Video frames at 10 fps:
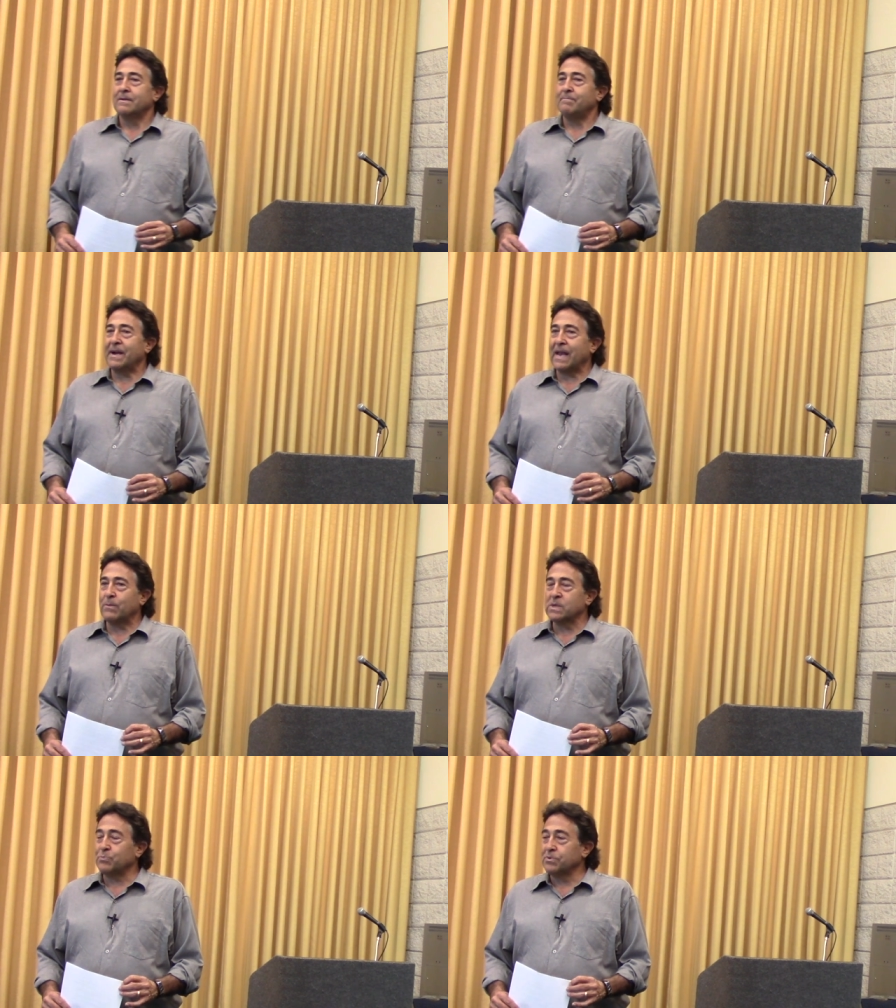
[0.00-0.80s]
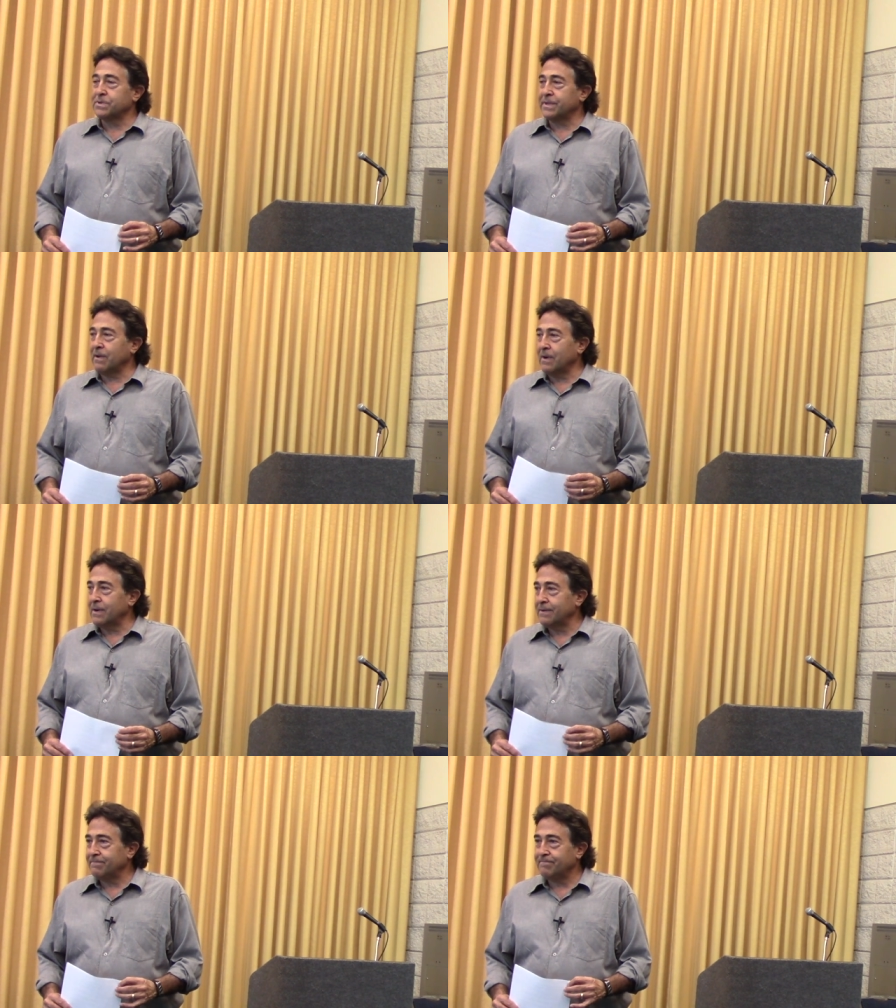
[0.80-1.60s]
My name is Bruce Starr.
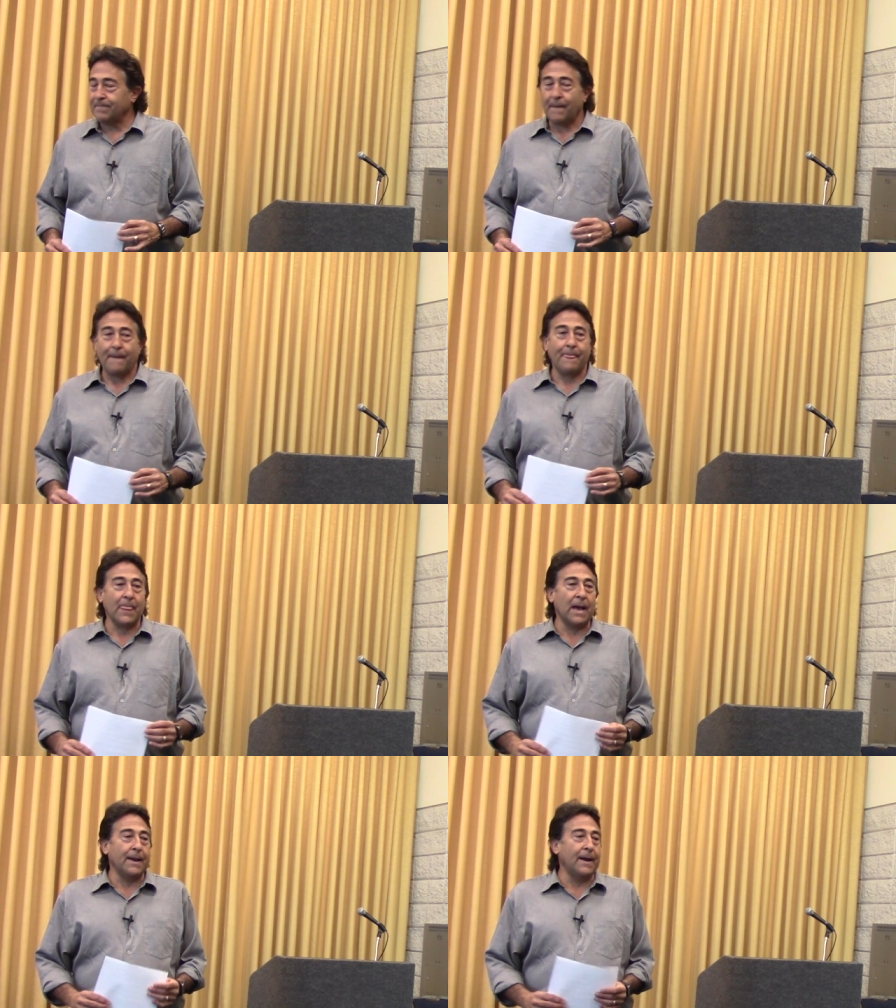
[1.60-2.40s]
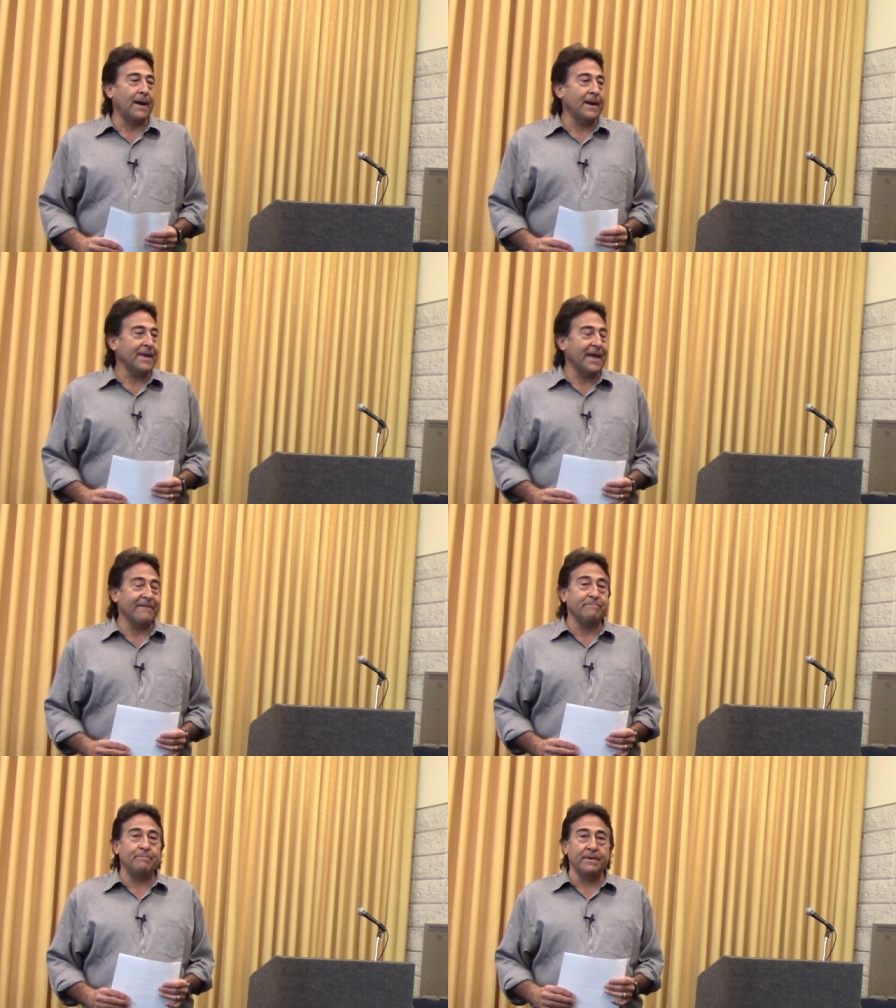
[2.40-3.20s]
I
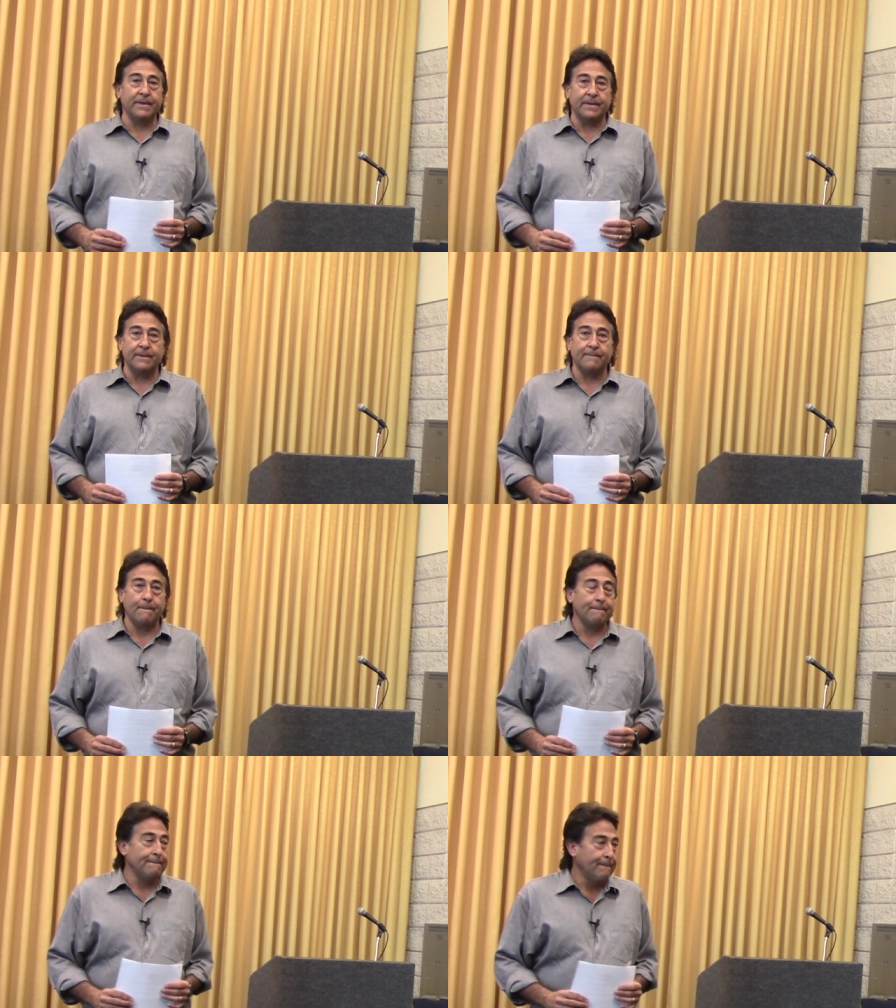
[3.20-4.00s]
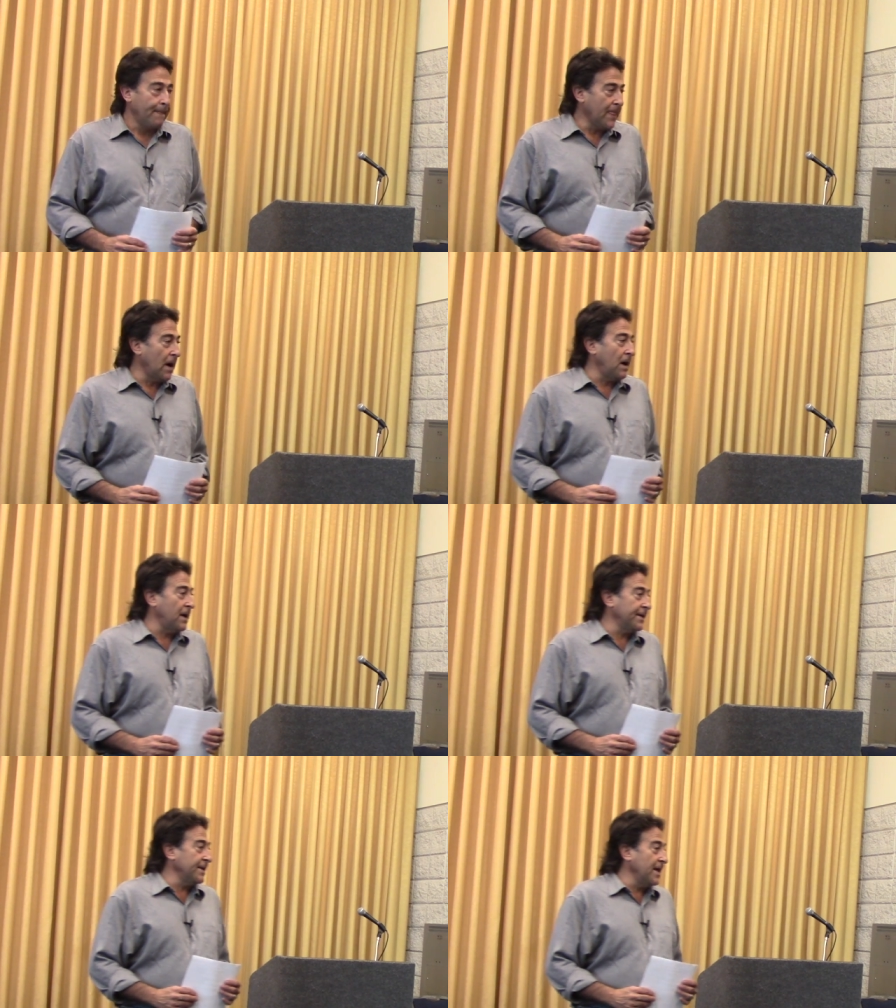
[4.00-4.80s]
have been
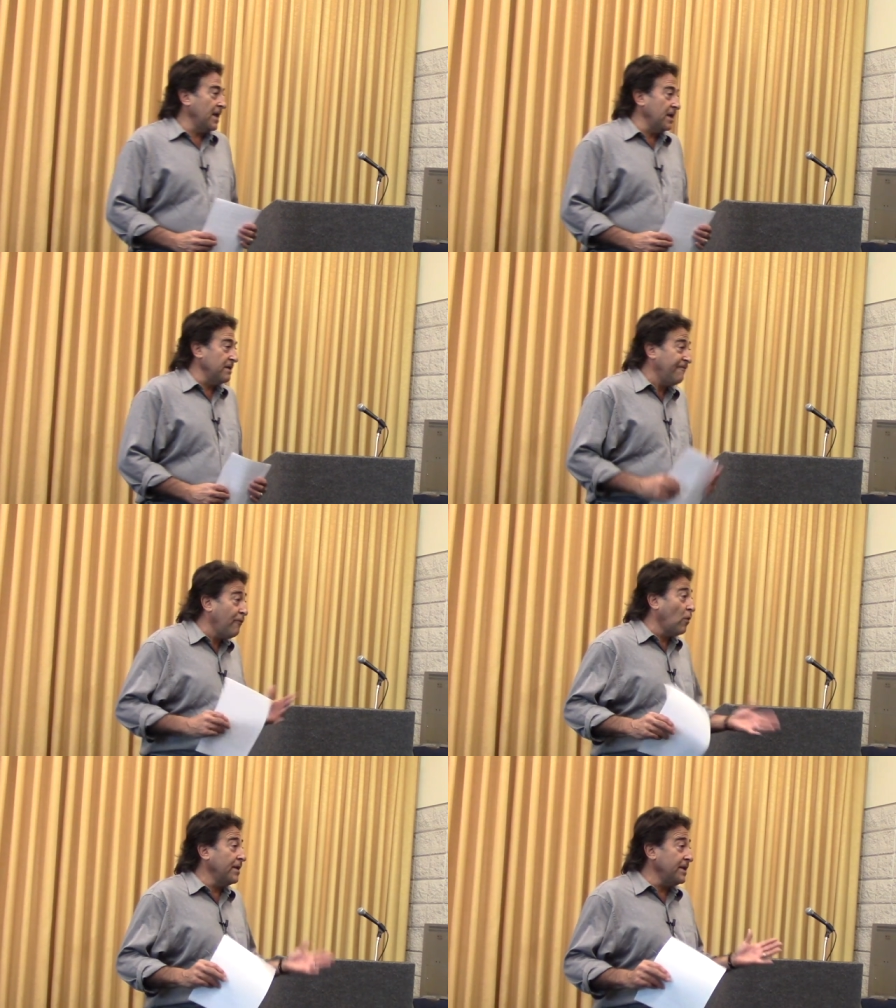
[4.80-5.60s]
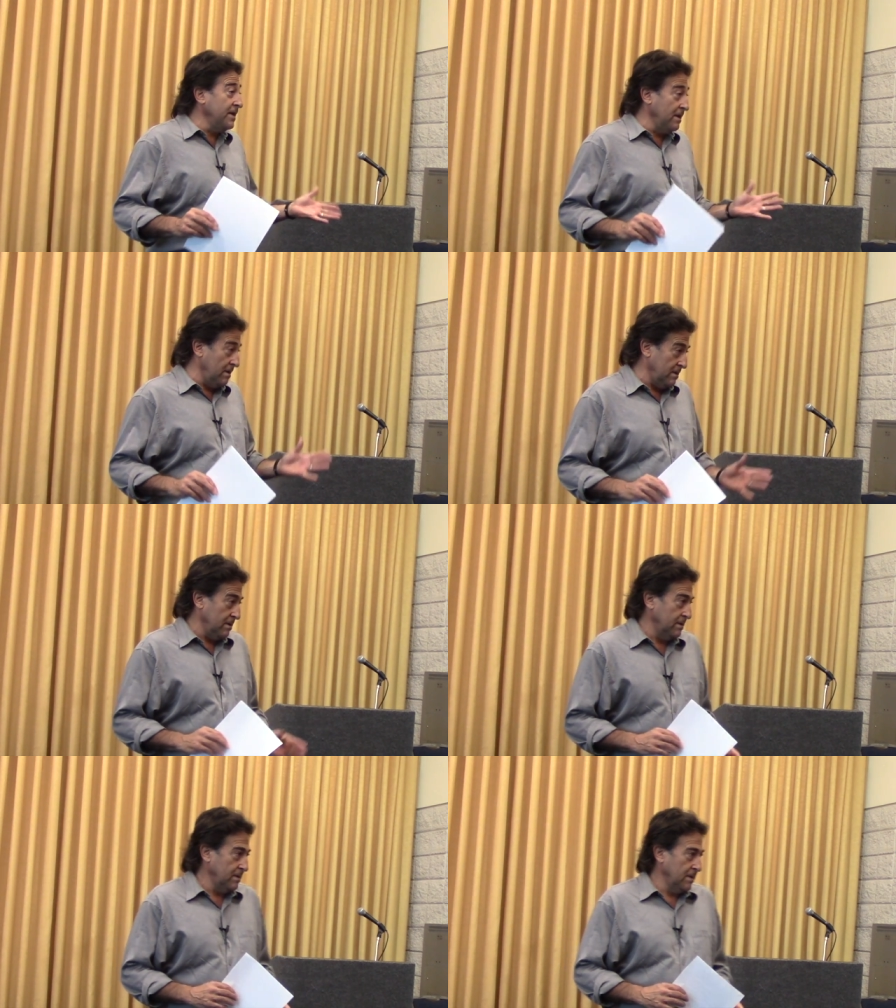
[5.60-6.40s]
on a 40-year
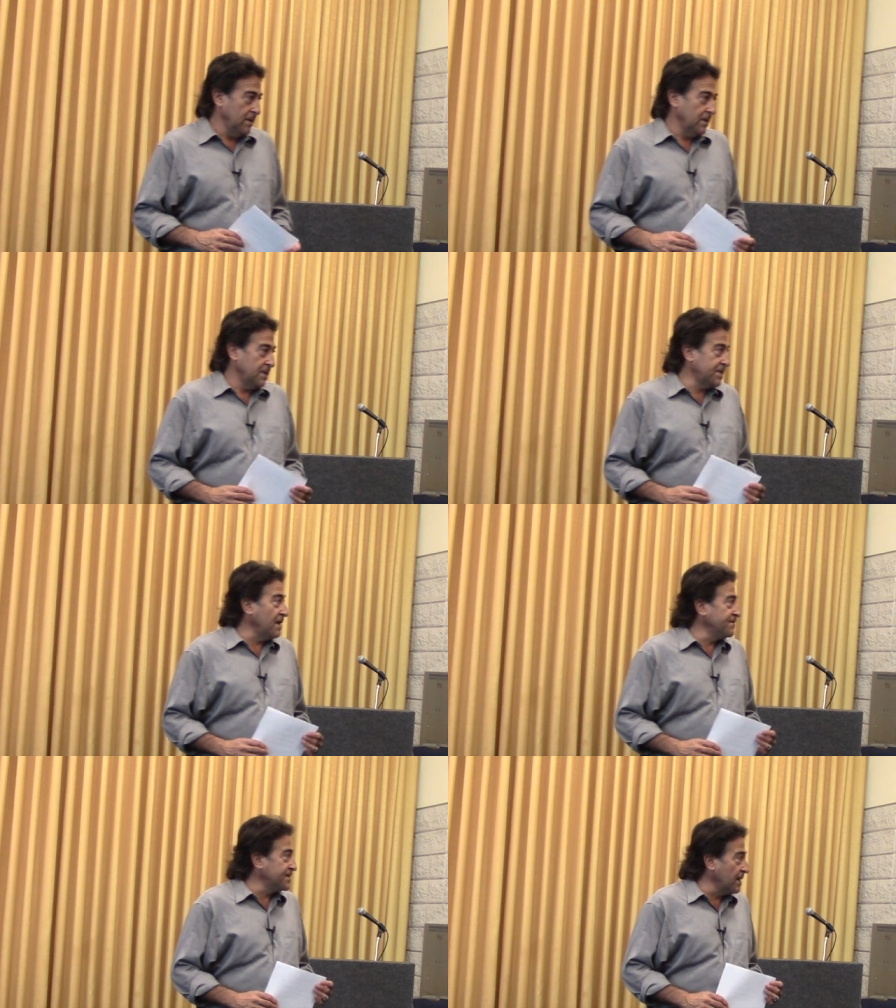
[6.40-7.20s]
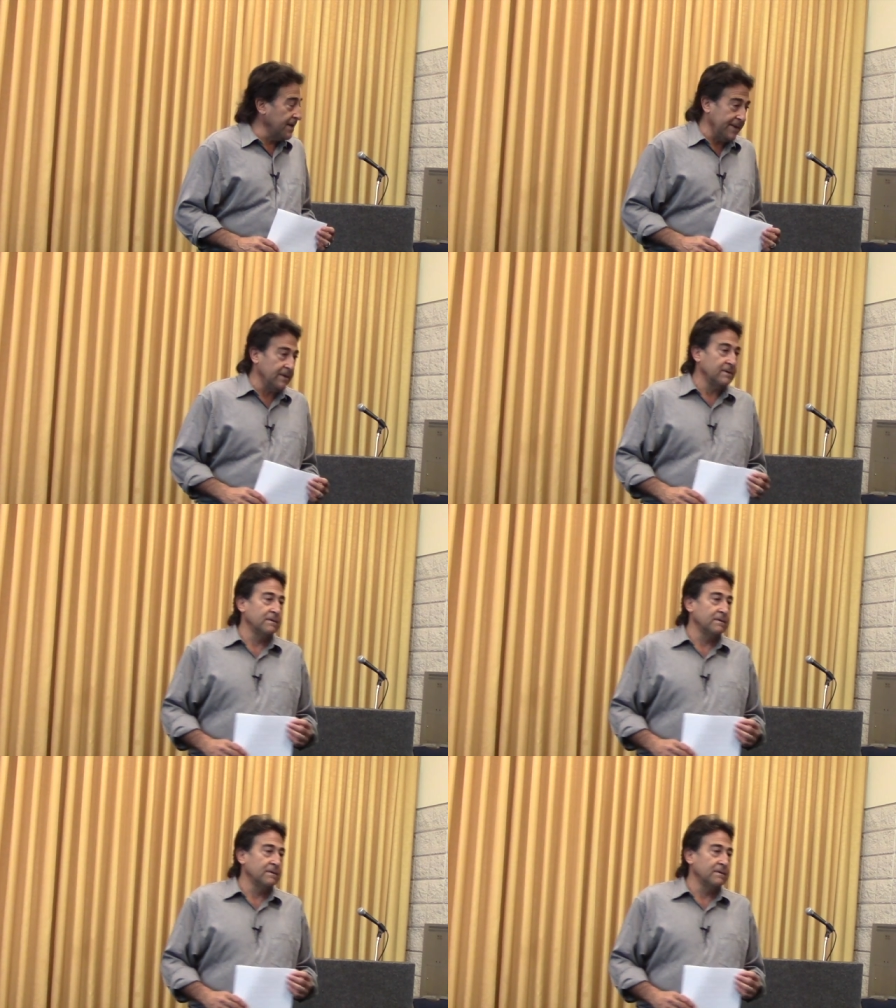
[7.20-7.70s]
self-study